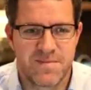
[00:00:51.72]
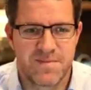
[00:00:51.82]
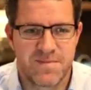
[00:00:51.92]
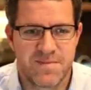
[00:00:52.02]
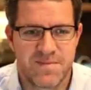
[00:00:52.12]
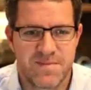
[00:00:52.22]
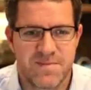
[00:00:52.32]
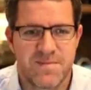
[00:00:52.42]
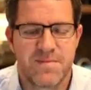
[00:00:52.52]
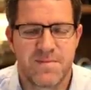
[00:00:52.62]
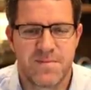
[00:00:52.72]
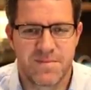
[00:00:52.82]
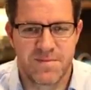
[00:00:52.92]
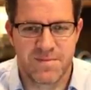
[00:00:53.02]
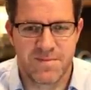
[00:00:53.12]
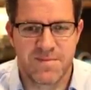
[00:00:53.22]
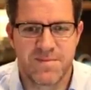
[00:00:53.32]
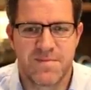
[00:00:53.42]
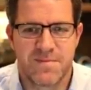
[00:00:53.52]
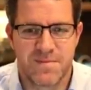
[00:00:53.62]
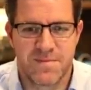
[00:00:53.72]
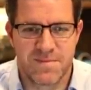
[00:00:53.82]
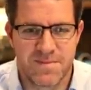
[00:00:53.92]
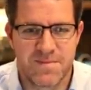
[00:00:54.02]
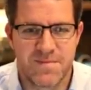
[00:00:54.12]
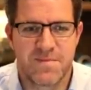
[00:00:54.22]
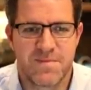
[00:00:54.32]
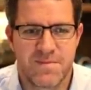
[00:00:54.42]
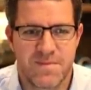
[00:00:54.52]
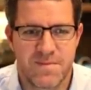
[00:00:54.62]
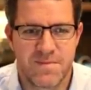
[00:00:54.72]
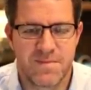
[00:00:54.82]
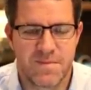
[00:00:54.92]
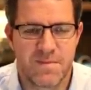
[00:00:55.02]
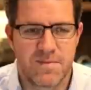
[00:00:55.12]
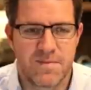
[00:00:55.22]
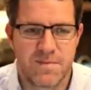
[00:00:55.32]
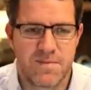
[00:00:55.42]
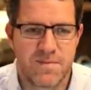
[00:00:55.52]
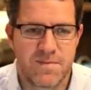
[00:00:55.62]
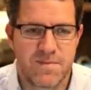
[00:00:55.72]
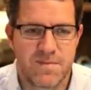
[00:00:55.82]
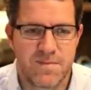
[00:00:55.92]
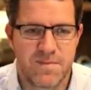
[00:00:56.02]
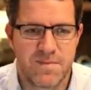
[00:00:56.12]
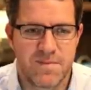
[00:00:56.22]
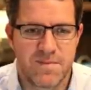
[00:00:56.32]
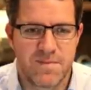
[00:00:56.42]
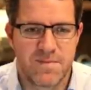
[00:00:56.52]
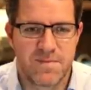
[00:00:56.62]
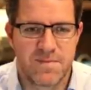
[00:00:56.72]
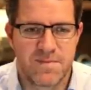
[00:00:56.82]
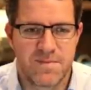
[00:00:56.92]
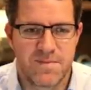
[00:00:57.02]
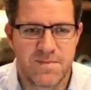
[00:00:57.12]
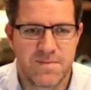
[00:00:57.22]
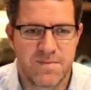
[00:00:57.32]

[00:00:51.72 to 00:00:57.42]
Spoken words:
[no speech]